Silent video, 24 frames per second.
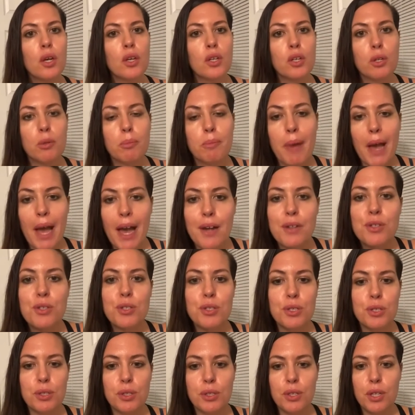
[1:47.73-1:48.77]
your
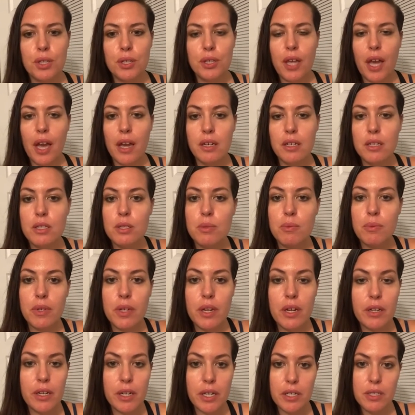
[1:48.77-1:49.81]
passion, and that is
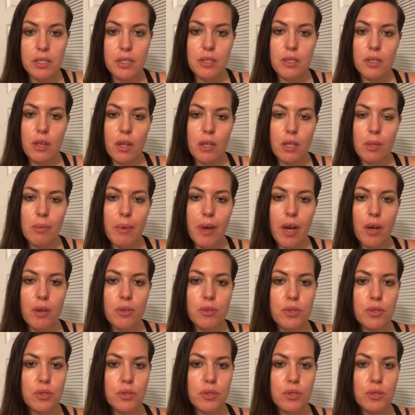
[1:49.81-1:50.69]
what Aries is all about.